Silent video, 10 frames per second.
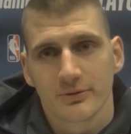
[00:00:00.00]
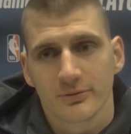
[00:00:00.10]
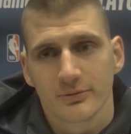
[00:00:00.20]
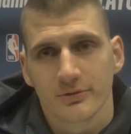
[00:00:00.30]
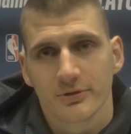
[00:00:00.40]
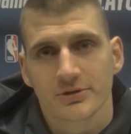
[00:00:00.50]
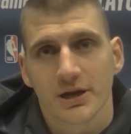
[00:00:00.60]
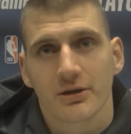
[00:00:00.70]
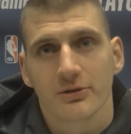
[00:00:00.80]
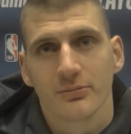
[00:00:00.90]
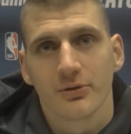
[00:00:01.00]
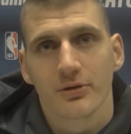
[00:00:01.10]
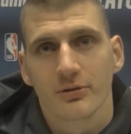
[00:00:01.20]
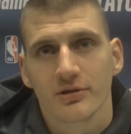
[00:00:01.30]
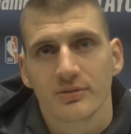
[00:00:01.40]
who is sharing the
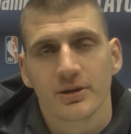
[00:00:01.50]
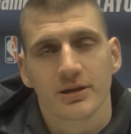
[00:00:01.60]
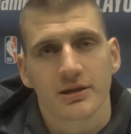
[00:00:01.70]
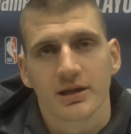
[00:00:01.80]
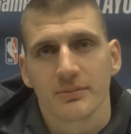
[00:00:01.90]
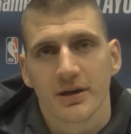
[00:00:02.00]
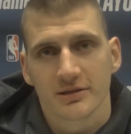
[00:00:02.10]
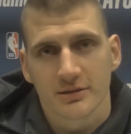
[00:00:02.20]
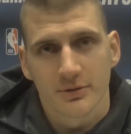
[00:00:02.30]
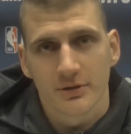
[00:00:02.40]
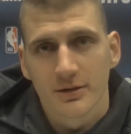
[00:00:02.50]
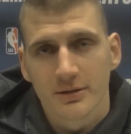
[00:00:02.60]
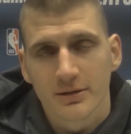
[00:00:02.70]
ball, who is playing a team basketball,